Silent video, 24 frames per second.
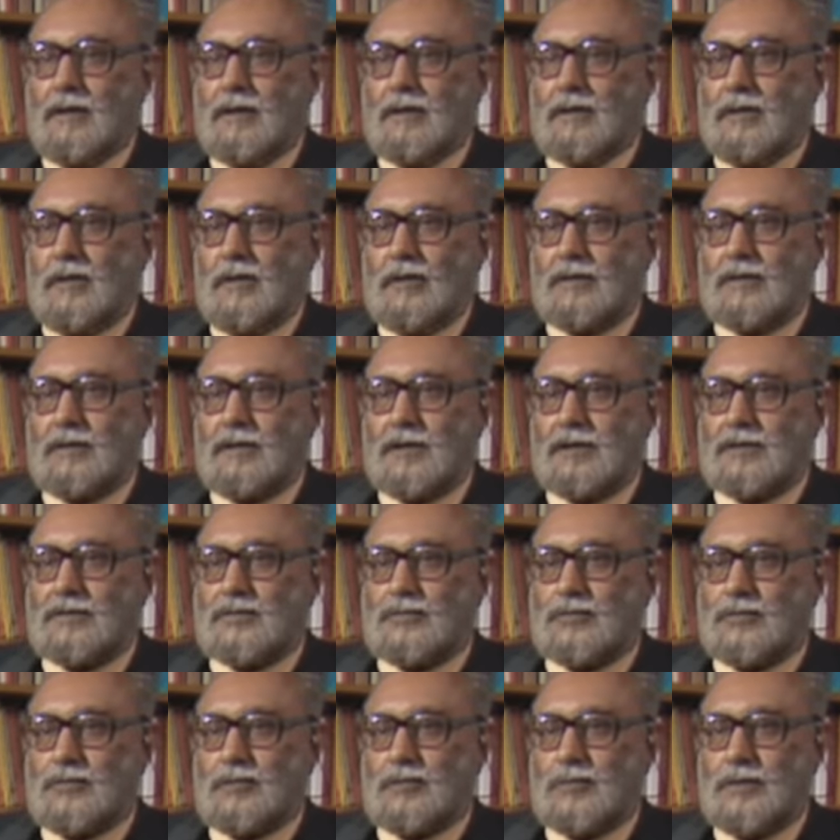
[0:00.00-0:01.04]
contracts
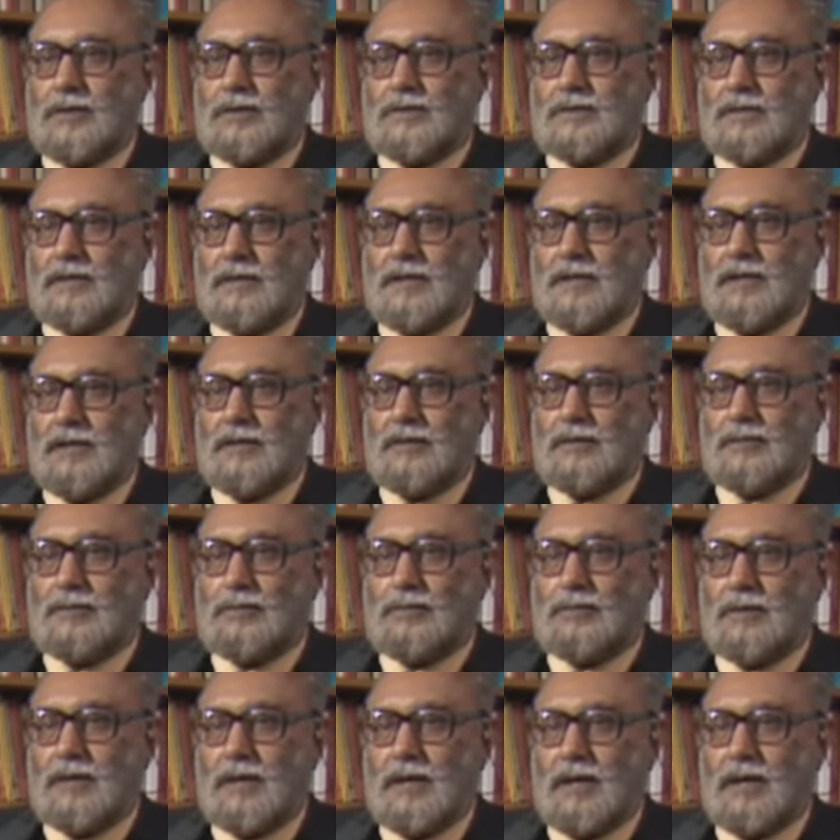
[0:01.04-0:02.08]
to USA and
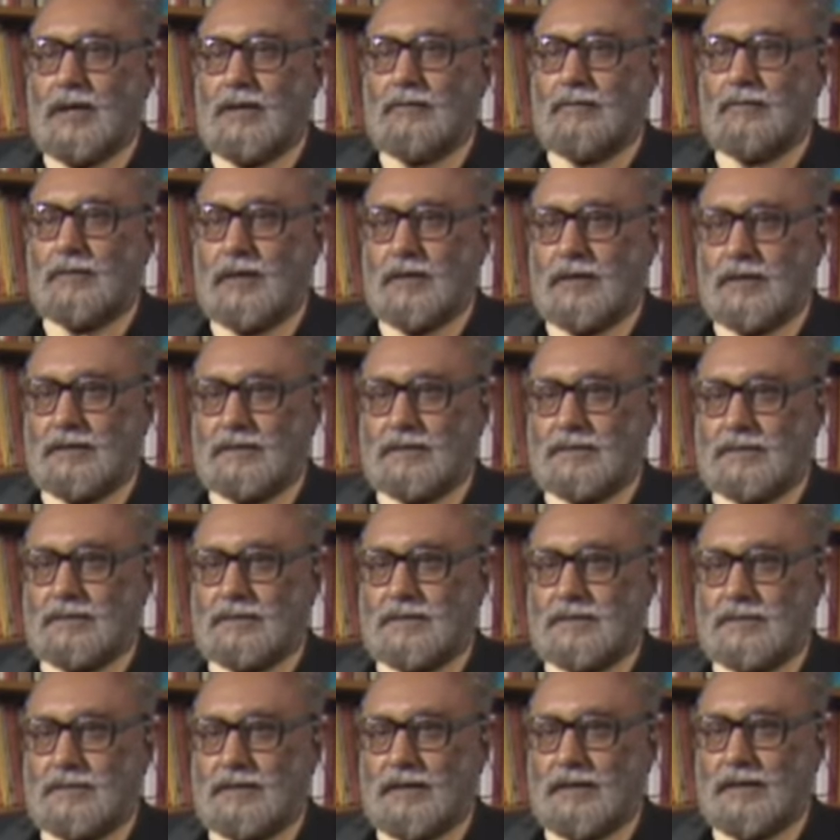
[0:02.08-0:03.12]
UK and
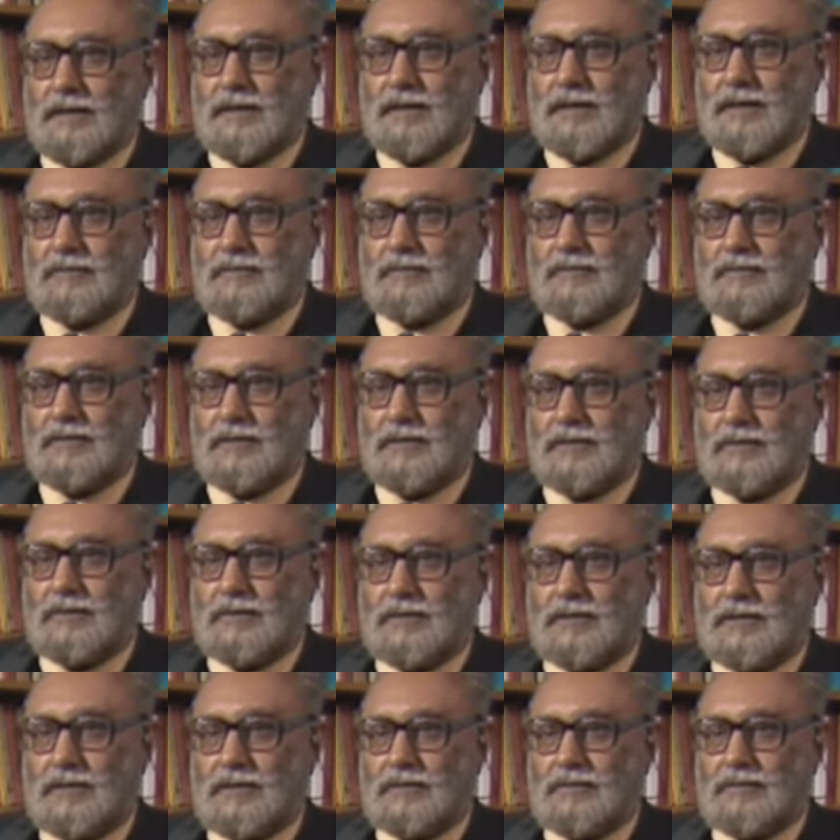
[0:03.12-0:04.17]
France, and that was one of the
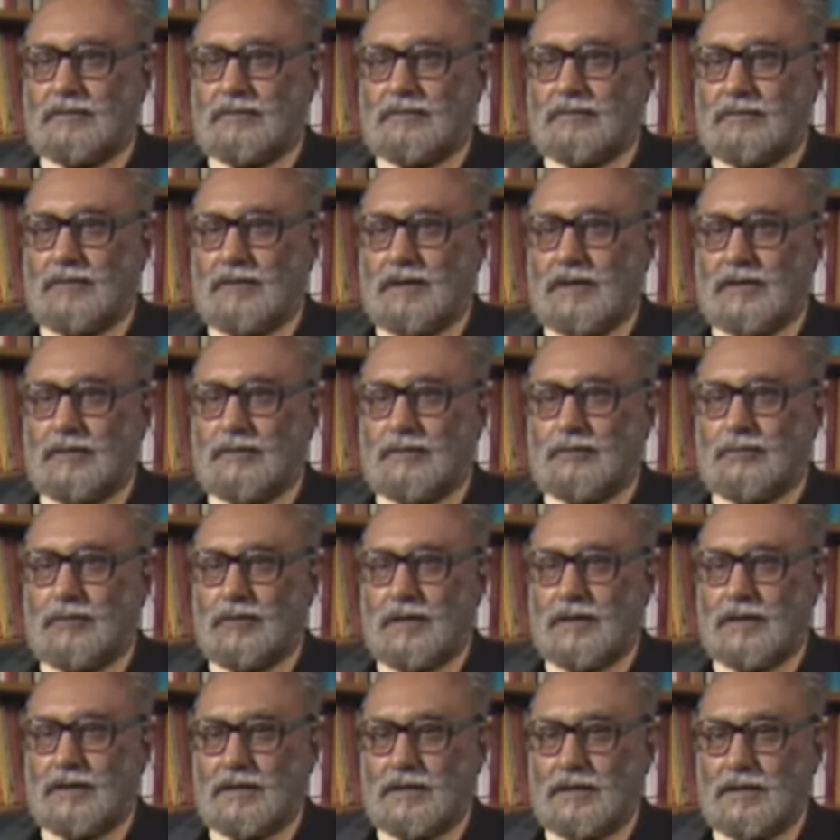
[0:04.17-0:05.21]
things which we had to
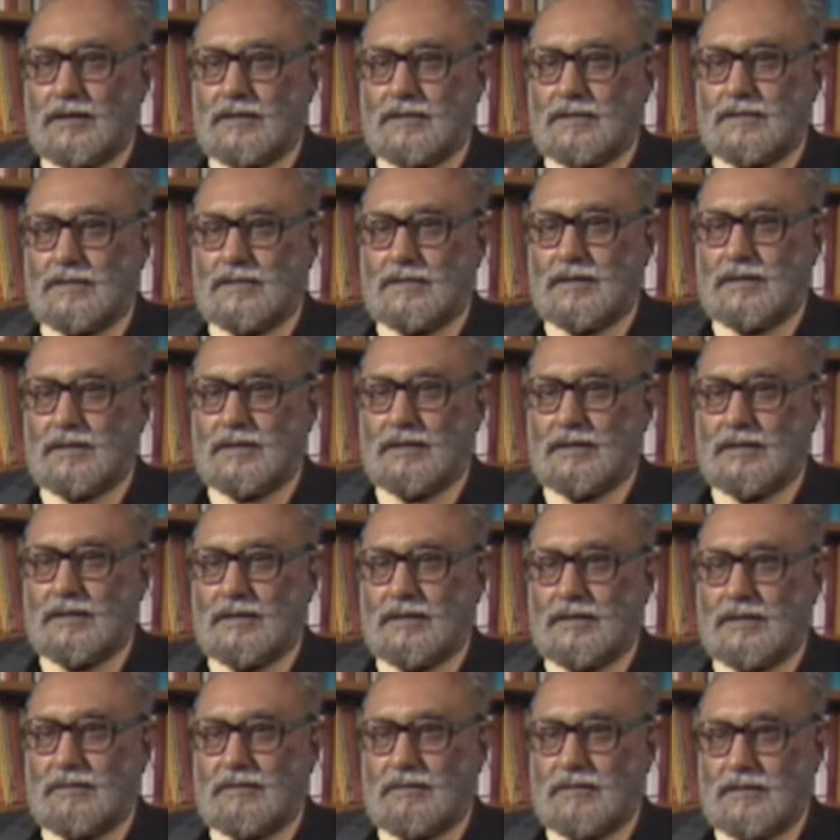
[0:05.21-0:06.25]
fight against, and
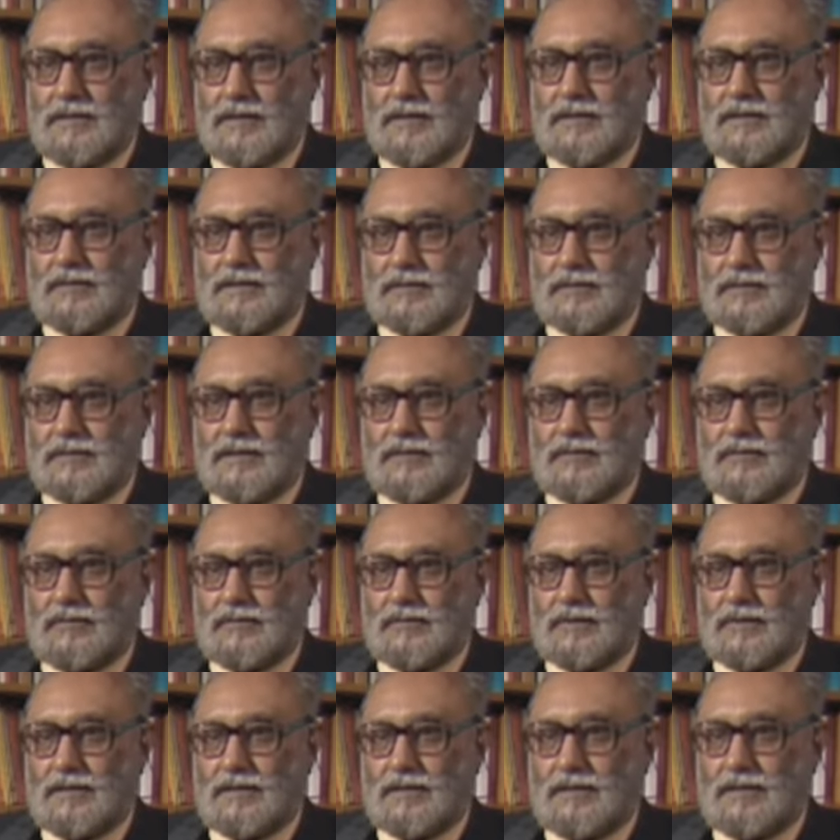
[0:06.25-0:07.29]
we did successfully.